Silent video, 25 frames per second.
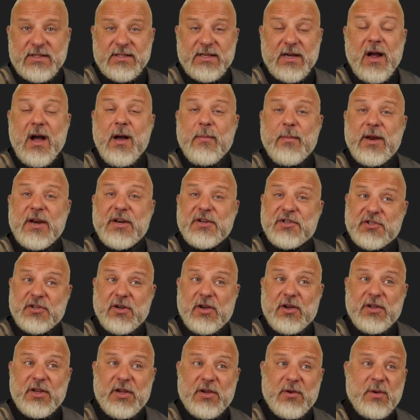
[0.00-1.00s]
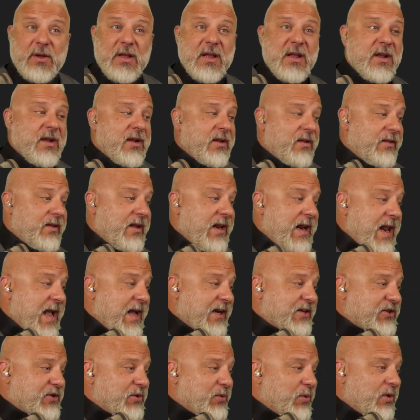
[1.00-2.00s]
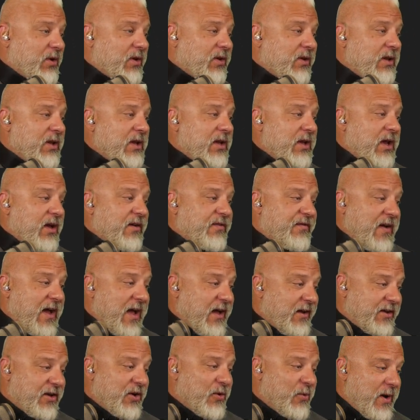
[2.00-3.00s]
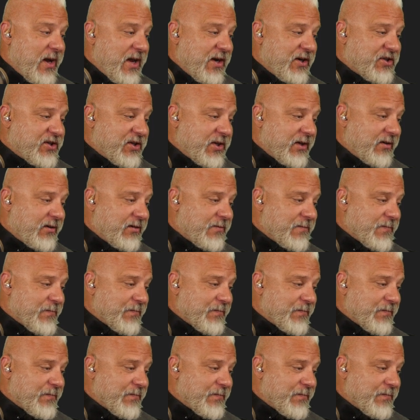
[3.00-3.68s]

Now, I'm going to show you the actual evaluation